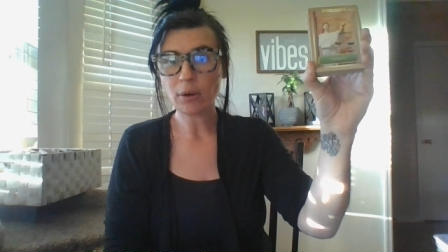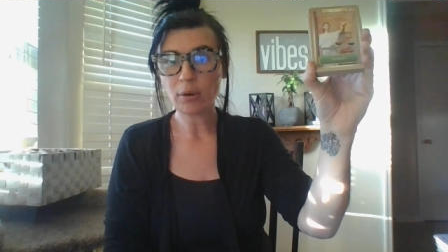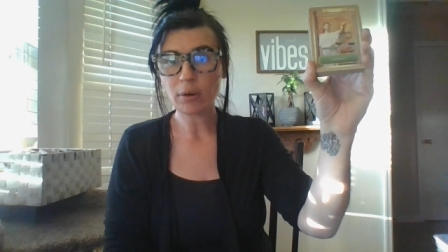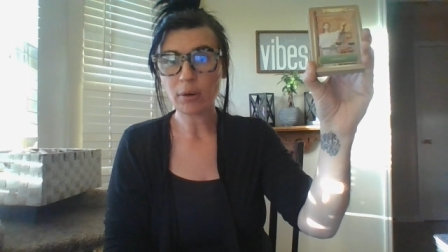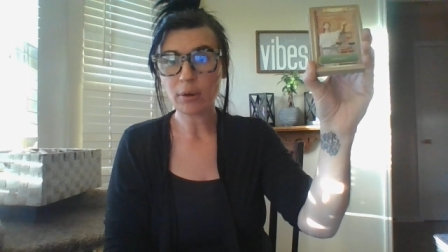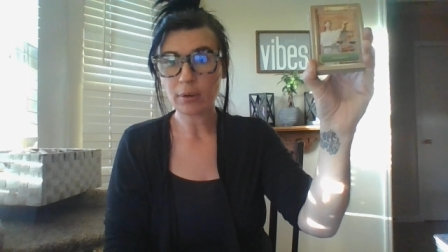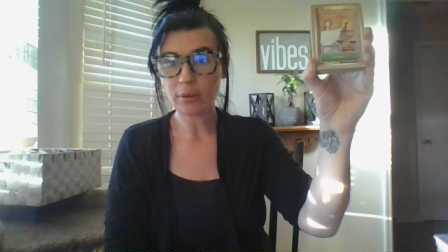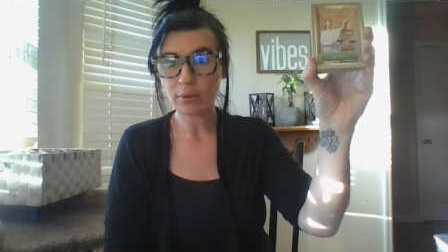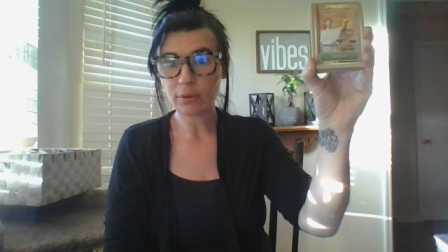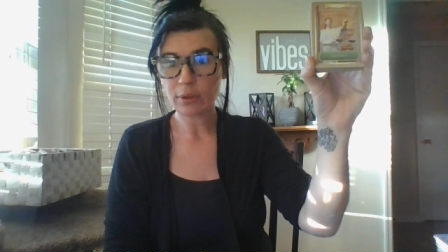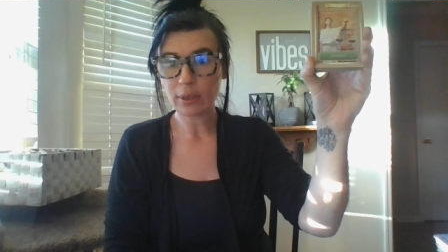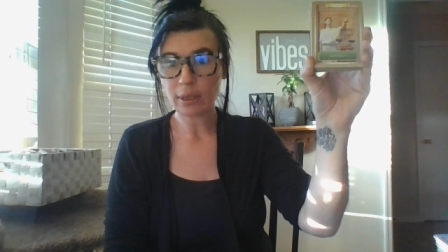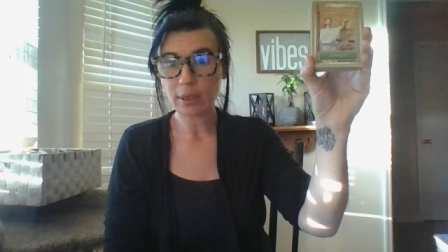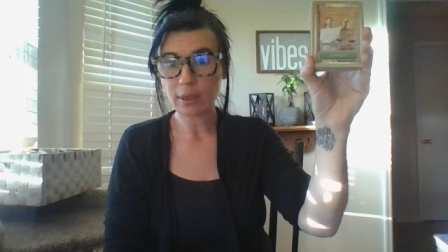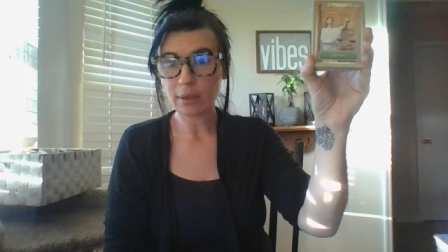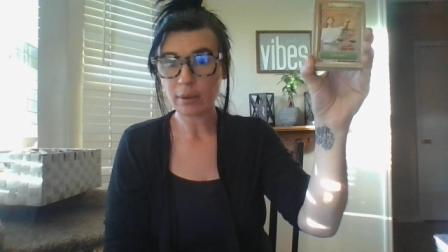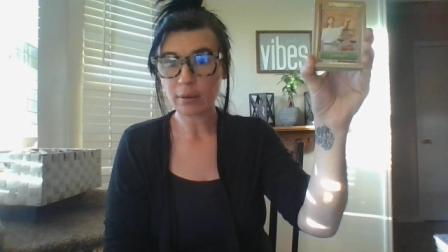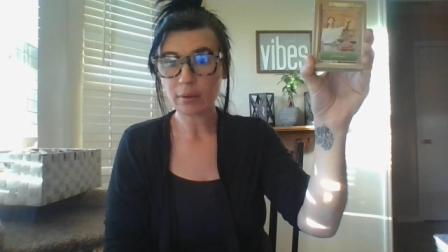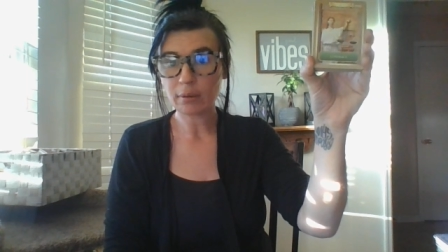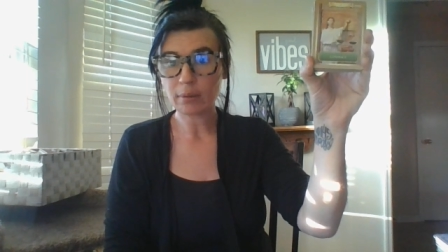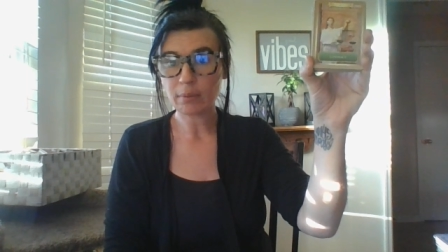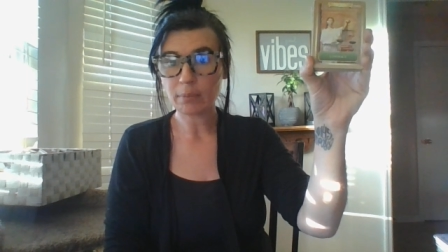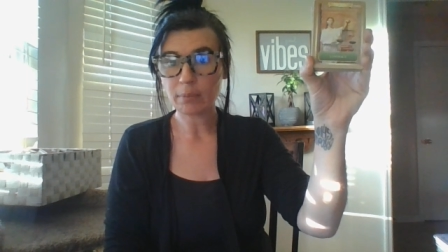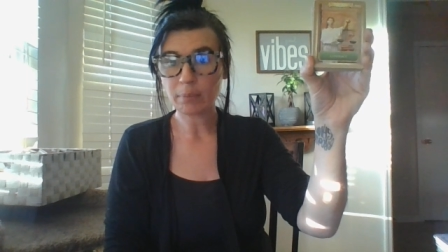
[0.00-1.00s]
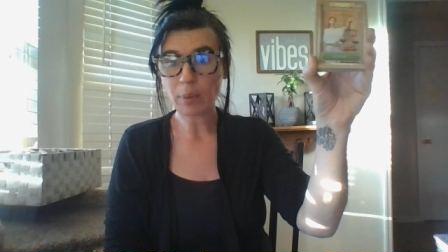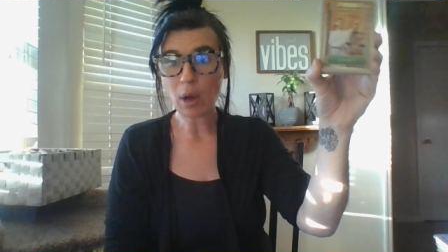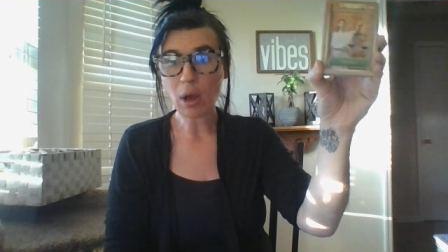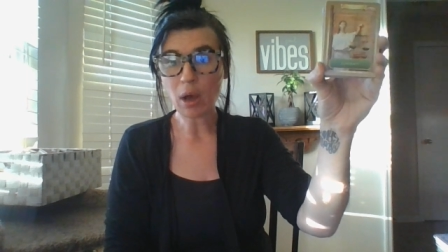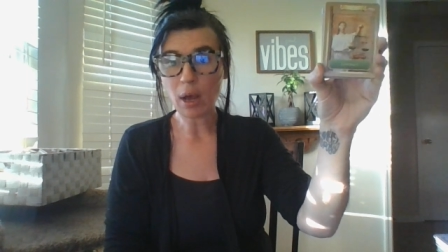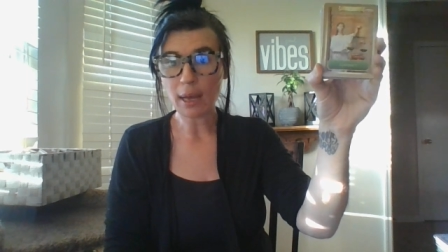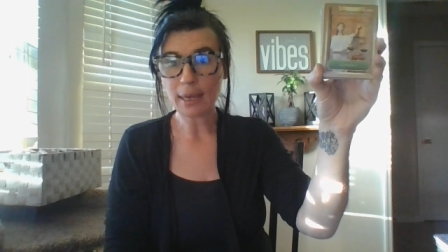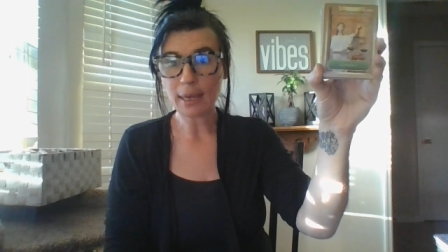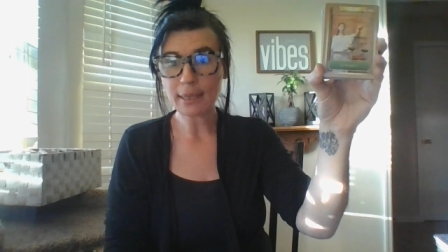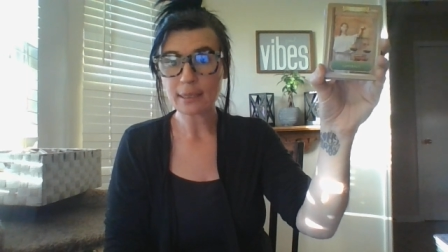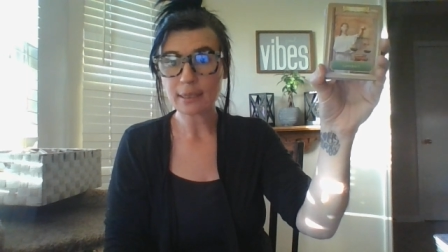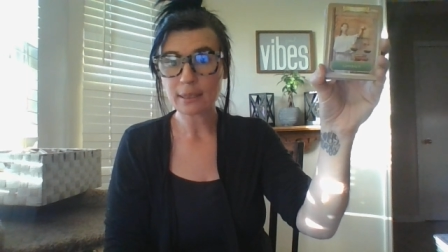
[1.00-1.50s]
are the
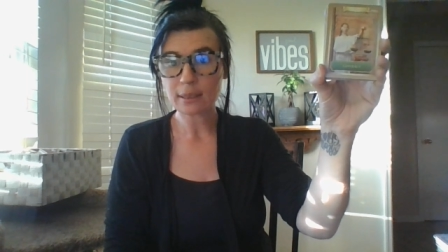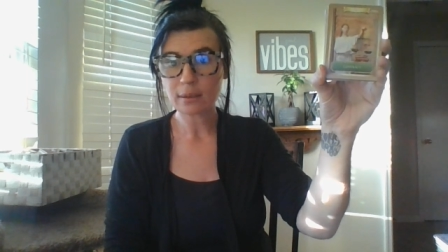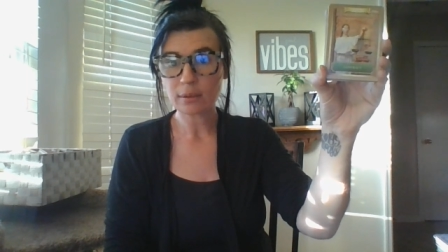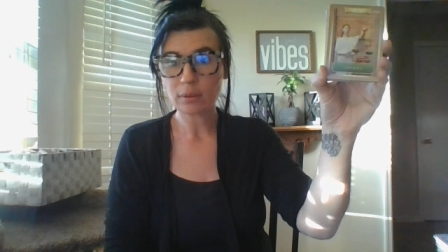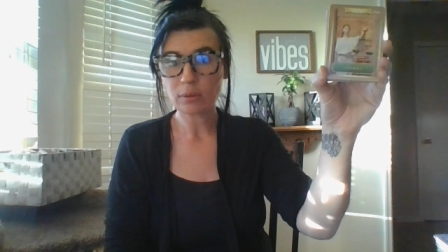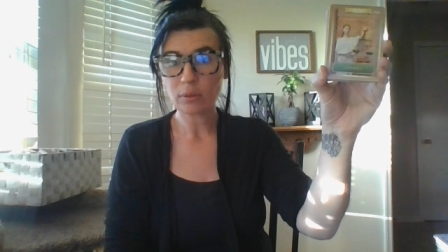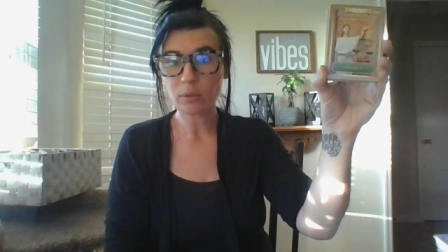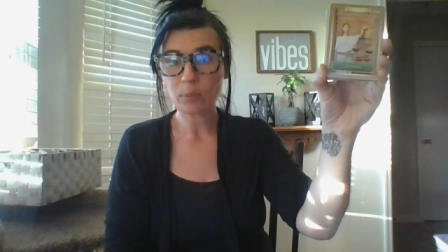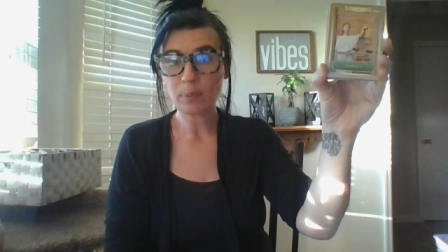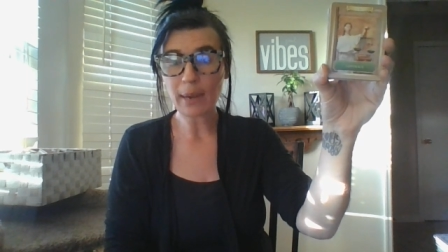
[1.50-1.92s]
boss,